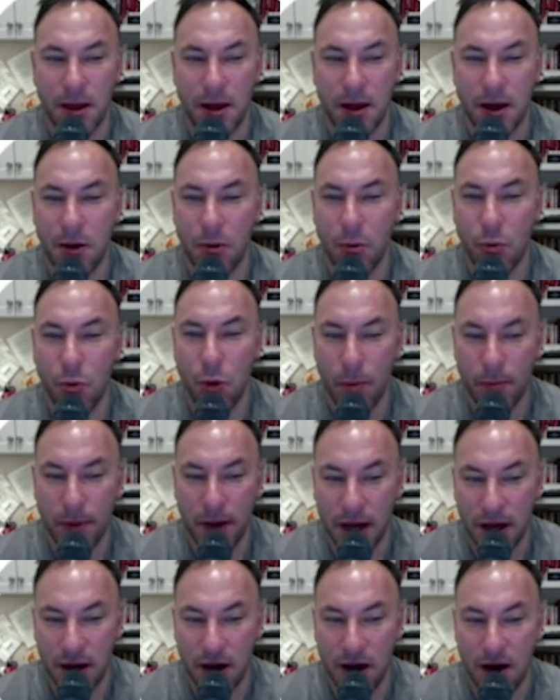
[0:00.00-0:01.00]

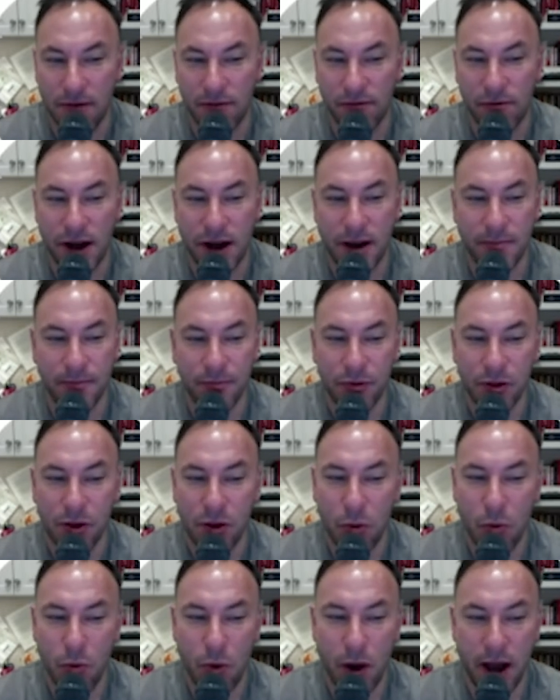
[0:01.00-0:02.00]
whooping cough, right?
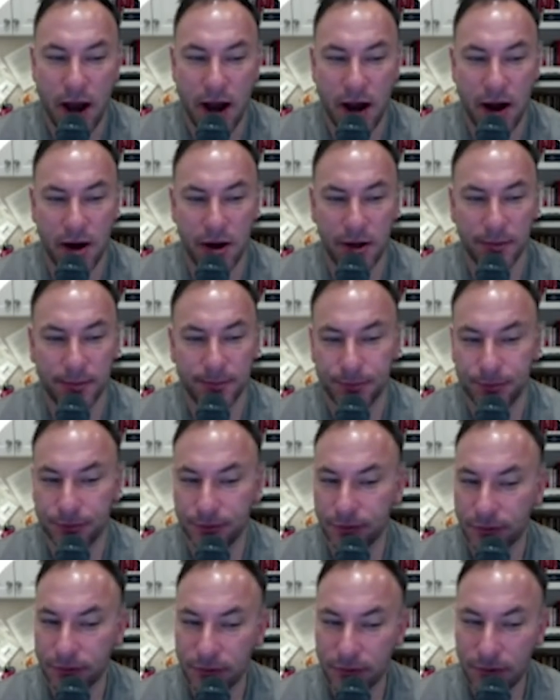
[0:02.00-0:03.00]
Where
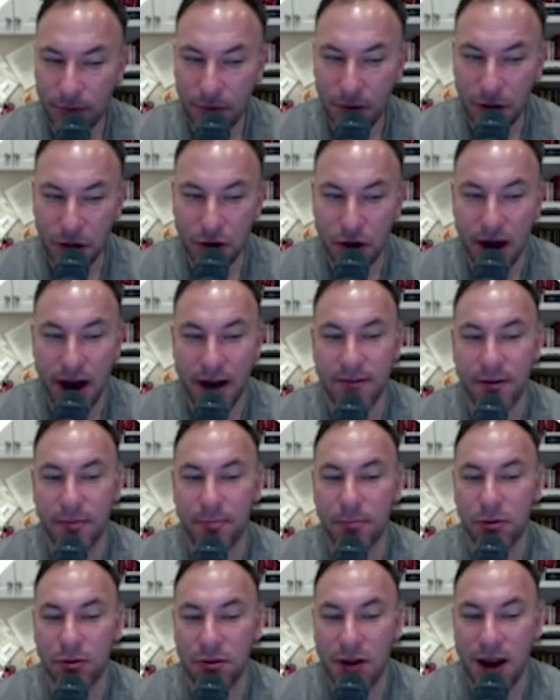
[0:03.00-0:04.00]
you'll have a
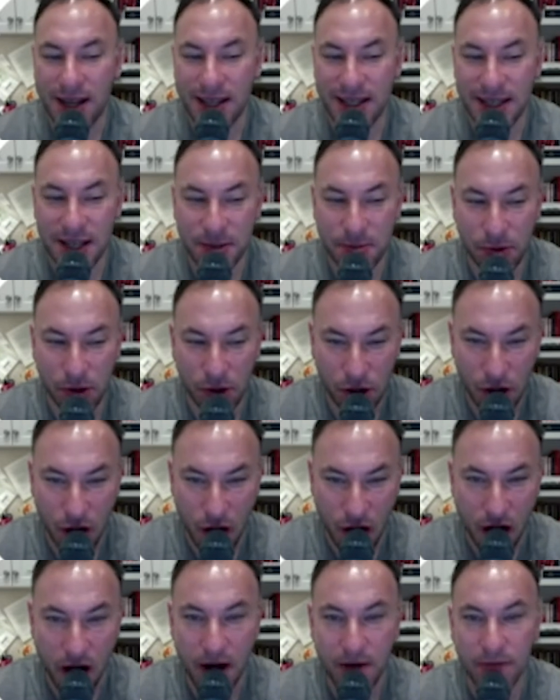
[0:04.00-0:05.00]
paroxysmal
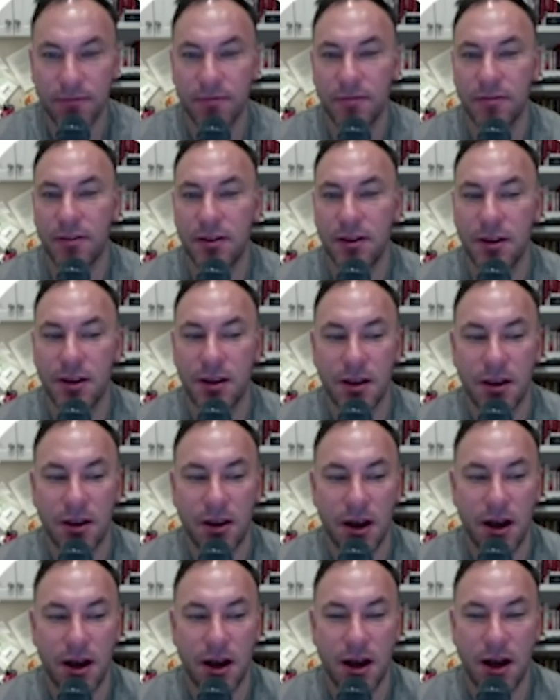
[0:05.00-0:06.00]
cough
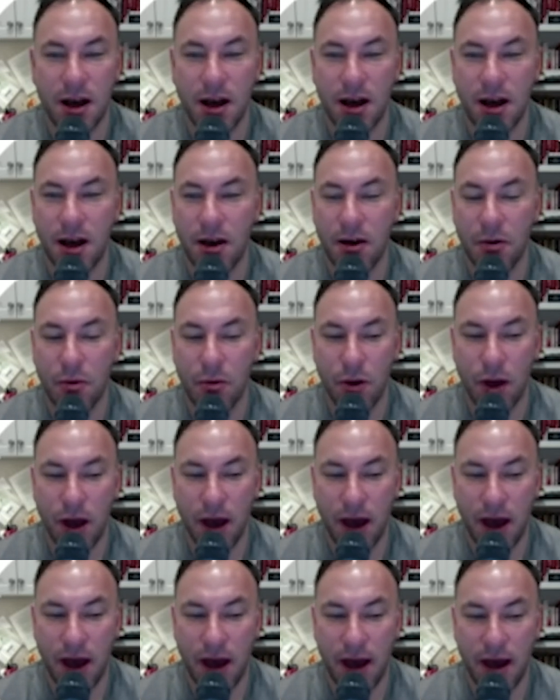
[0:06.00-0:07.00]

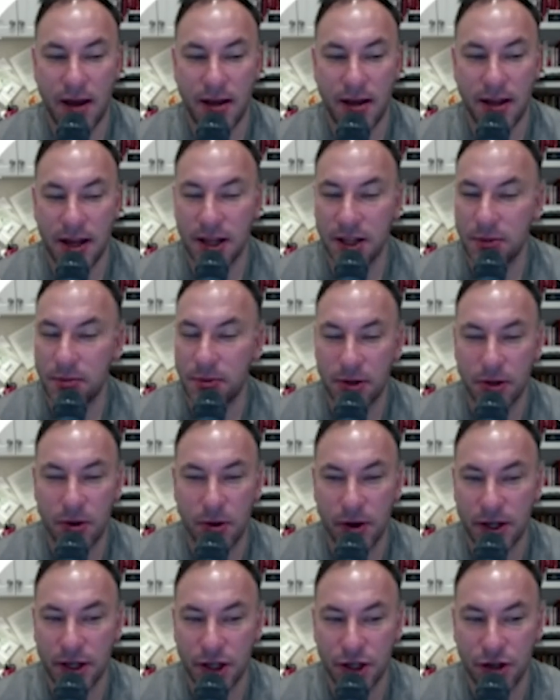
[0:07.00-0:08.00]
and
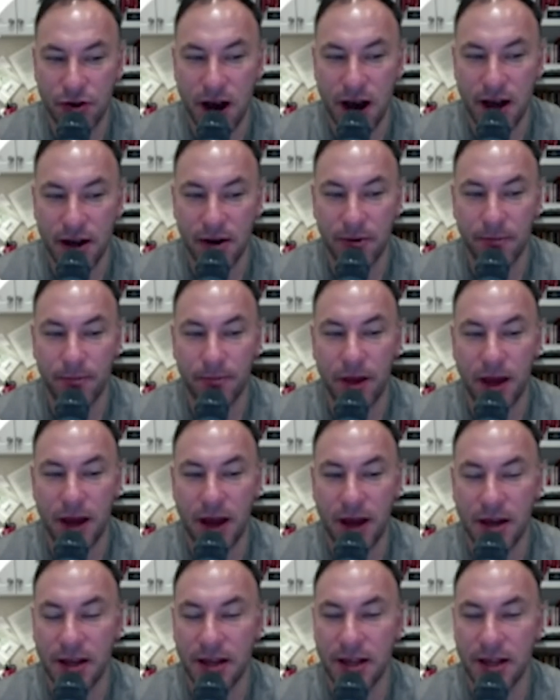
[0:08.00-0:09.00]
inspiratory stridor.
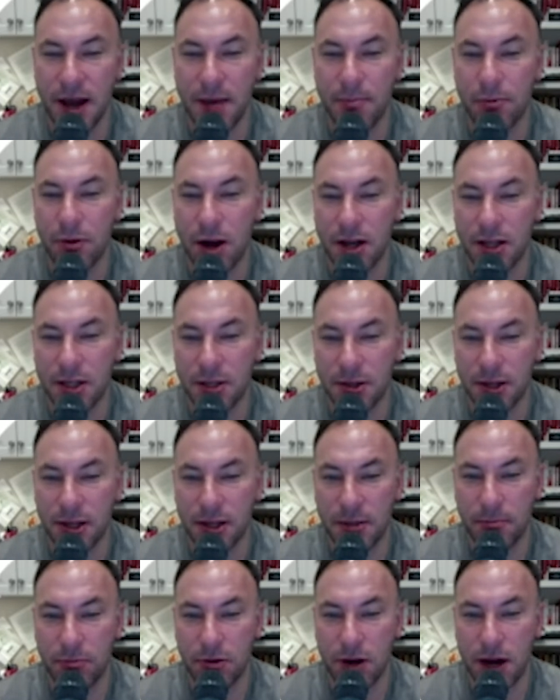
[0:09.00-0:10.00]
And in that
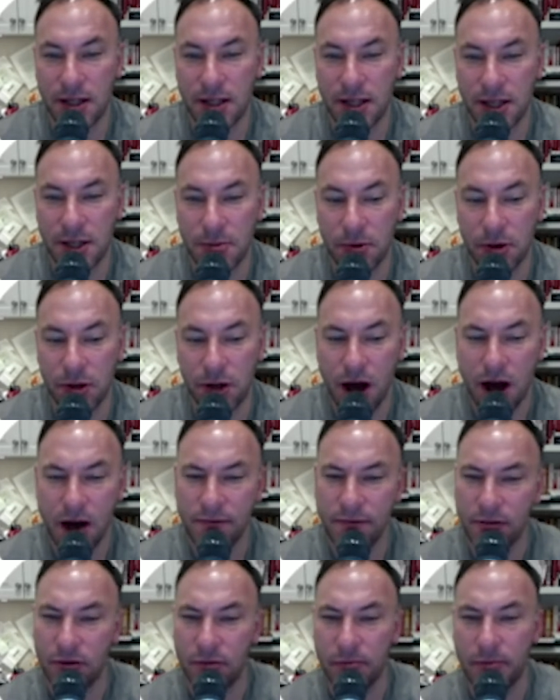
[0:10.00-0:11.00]
paroxysmal
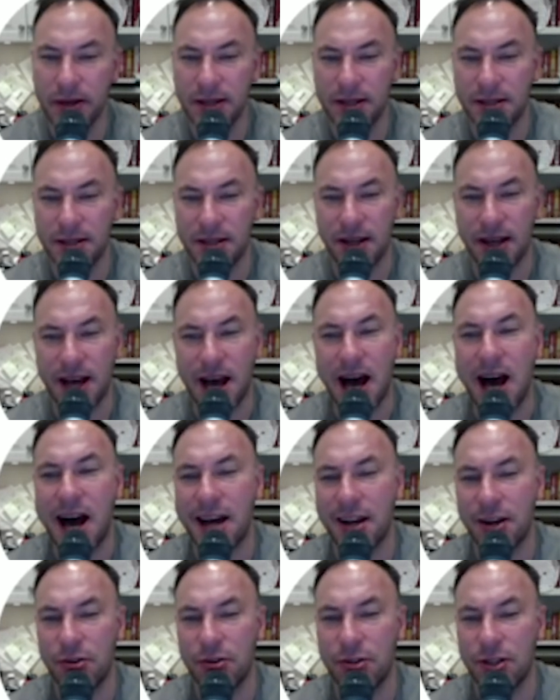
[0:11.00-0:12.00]
cough, it will be a
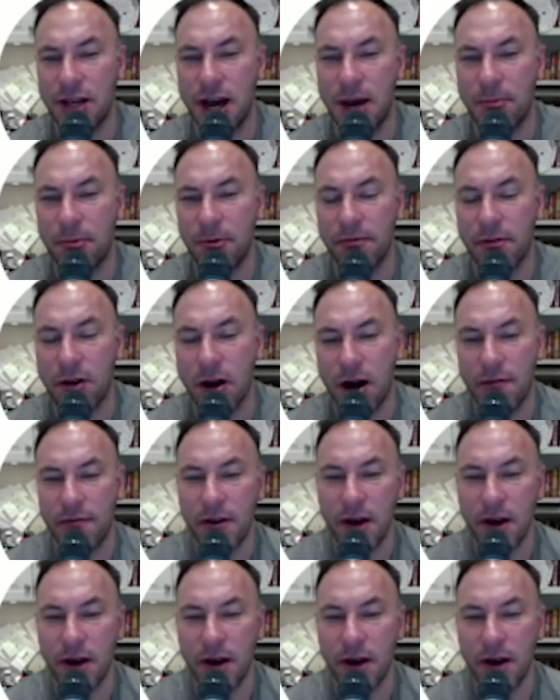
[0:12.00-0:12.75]
staccato type of cough.